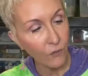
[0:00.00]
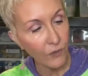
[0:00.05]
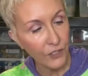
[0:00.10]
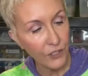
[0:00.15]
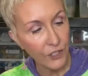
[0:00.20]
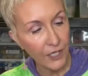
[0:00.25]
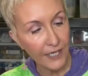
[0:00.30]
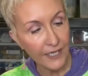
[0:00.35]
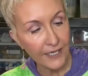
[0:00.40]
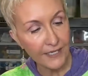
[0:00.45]

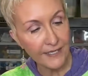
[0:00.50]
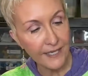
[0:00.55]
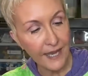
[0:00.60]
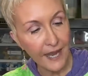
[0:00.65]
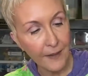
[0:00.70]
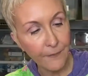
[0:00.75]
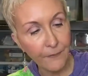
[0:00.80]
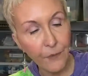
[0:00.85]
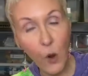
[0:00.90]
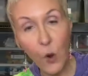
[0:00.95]
which is
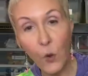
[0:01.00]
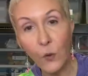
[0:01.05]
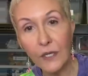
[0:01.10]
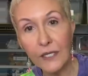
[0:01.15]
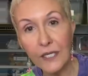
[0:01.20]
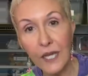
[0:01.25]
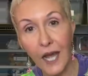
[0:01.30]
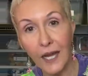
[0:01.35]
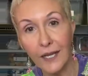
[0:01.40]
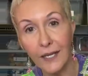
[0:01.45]
a polka
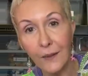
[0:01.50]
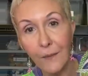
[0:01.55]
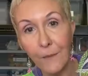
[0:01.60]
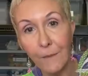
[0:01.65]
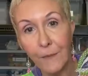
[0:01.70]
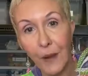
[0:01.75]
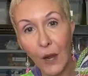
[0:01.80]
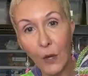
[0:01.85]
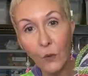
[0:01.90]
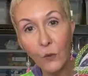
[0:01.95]

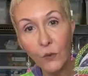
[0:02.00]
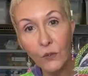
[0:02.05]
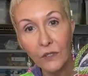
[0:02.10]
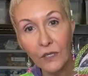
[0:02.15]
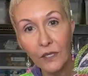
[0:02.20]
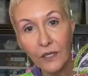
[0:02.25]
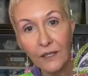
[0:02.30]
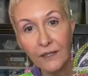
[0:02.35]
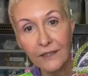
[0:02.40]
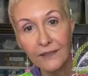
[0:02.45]
dotted bone,
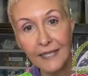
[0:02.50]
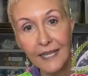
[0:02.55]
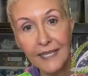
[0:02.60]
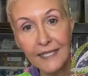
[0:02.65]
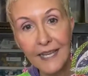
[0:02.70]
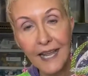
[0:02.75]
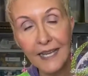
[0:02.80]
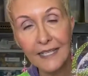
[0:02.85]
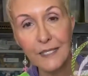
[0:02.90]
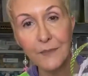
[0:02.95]

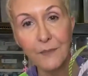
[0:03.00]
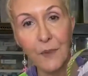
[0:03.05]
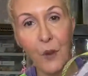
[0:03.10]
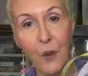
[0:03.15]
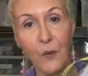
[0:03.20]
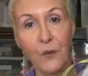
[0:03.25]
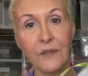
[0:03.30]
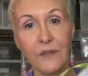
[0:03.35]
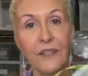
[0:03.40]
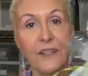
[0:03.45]
latex
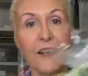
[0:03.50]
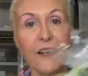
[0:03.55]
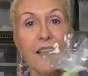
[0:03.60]
bone.